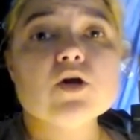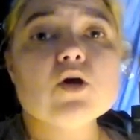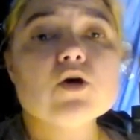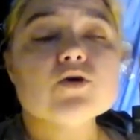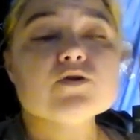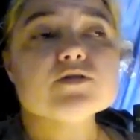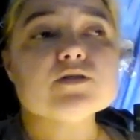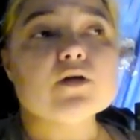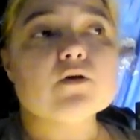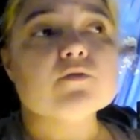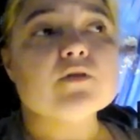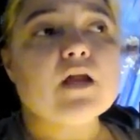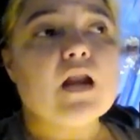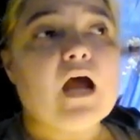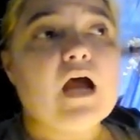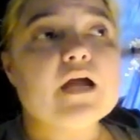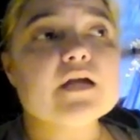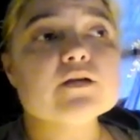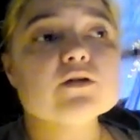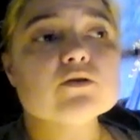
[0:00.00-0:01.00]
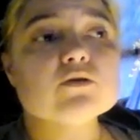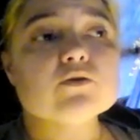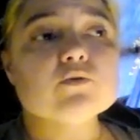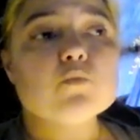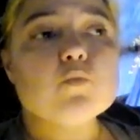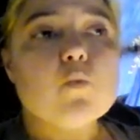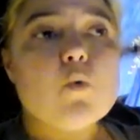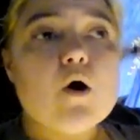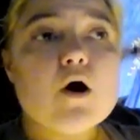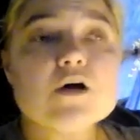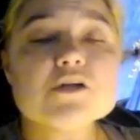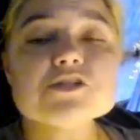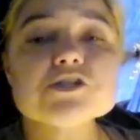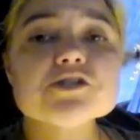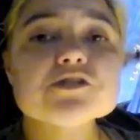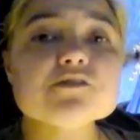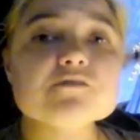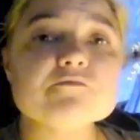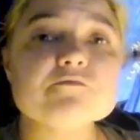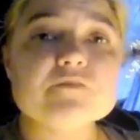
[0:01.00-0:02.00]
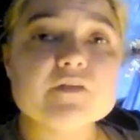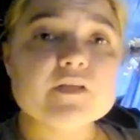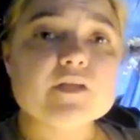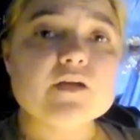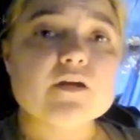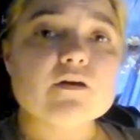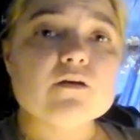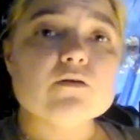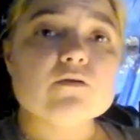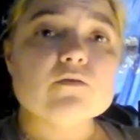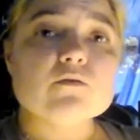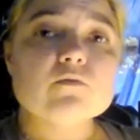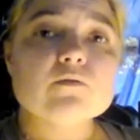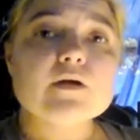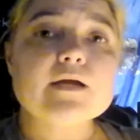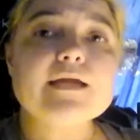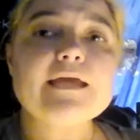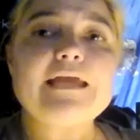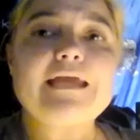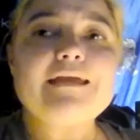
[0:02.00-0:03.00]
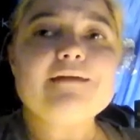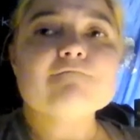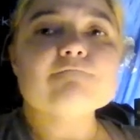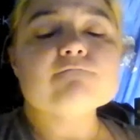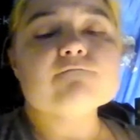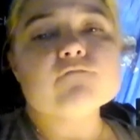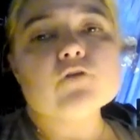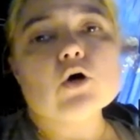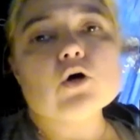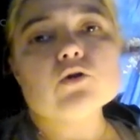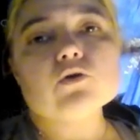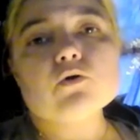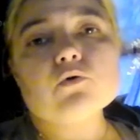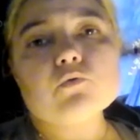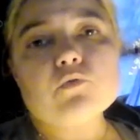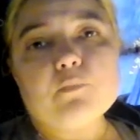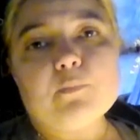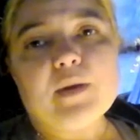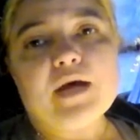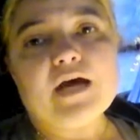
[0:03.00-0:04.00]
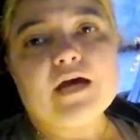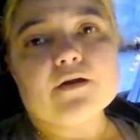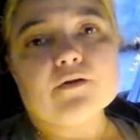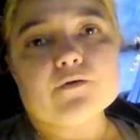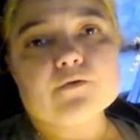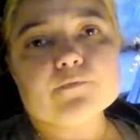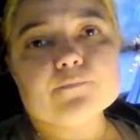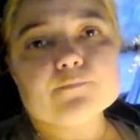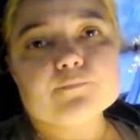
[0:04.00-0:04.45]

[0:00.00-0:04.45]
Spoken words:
so that I could watch the video and follow the pattern.